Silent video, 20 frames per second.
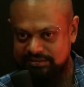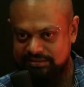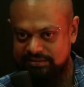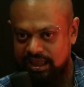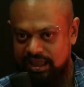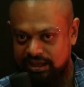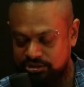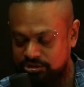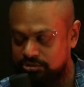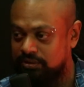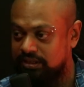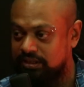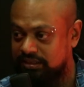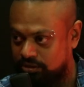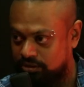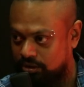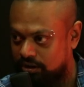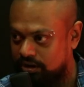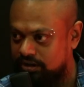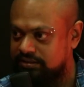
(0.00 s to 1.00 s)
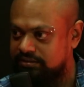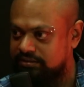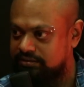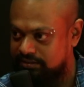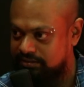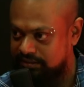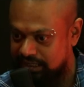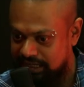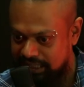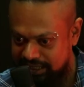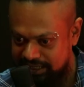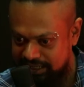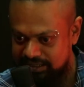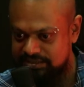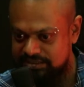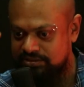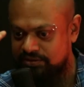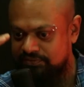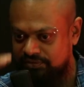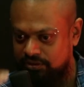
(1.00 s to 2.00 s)
actual thought,
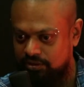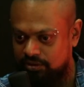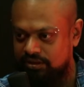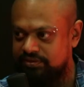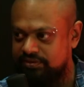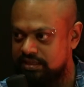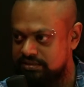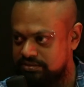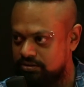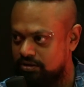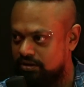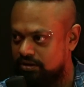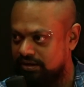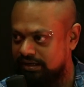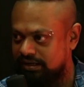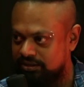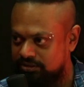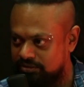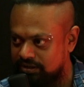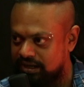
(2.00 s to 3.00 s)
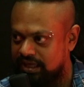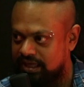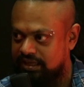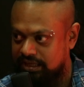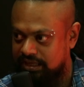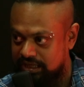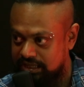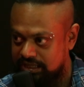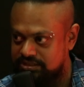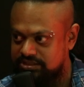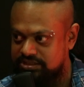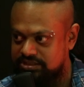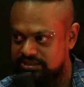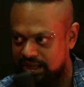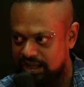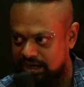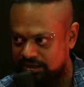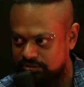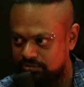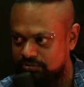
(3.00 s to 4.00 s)
layers of thought that's gone into like each
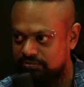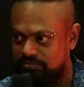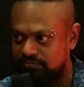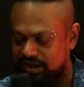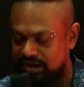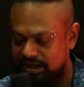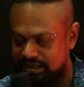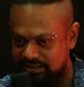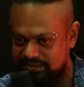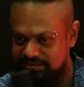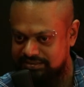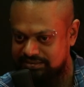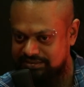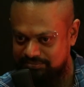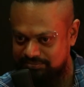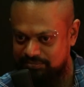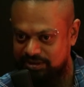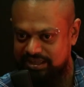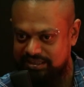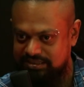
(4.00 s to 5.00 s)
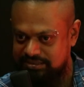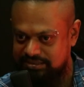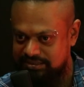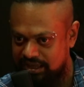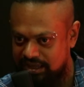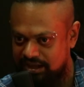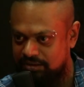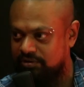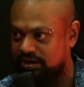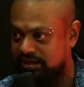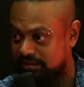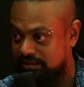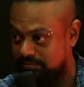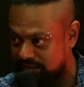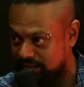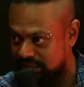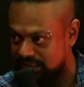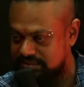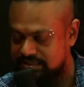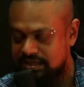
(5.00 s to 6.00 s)
tattoo, yeah. why it's why it's there, what it
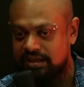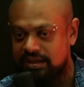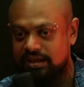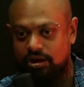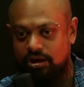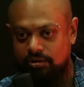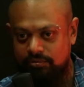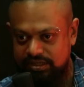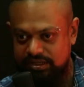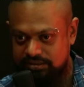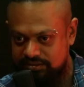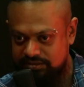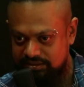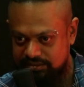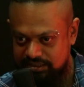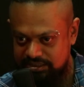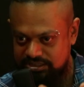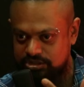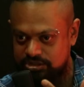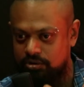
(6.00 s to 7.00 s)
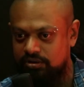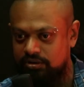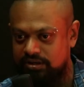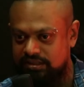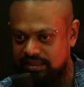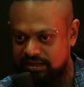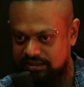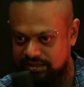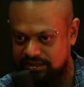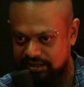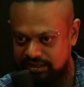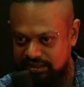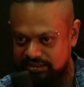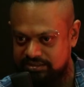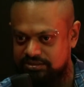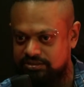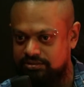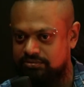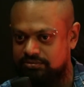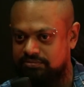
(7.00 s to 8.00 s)
means, how it, the story that
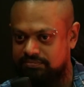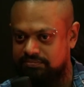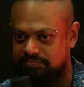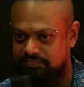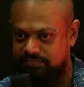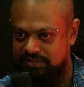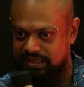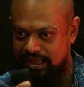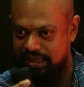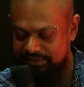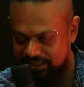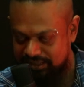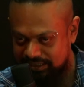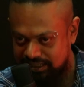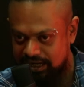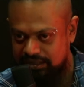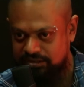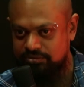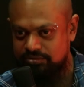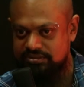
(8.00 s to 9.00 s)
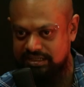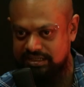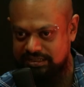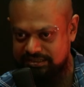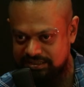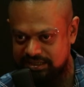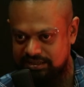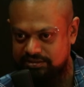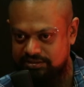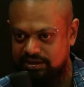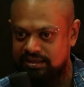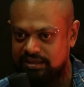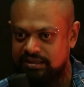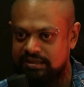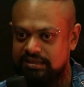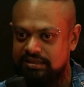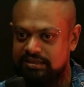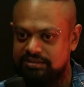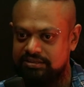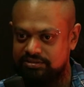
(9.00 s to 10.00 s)
connects to the other tattoos, etc.
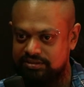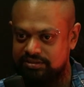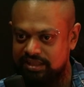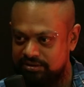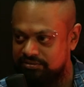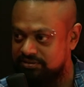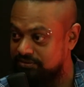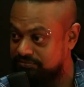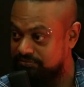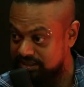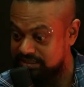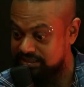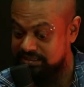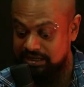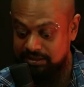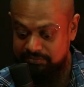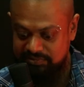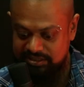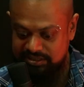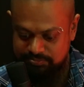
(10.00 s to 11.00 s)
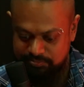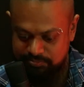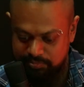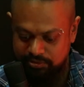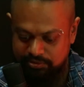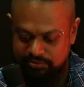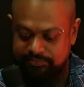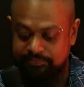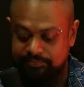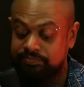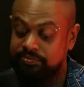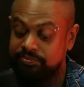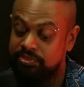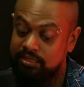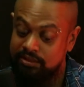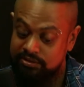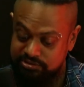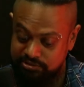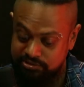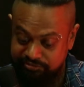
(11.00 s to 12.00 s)
So that was the first time we spoke.
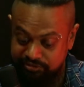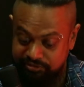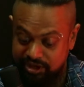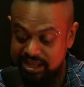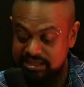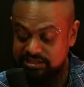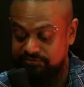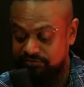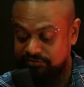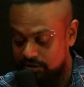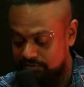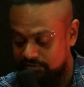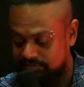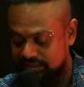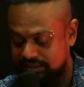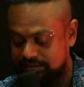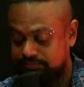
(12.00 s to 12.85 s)
So fast forward,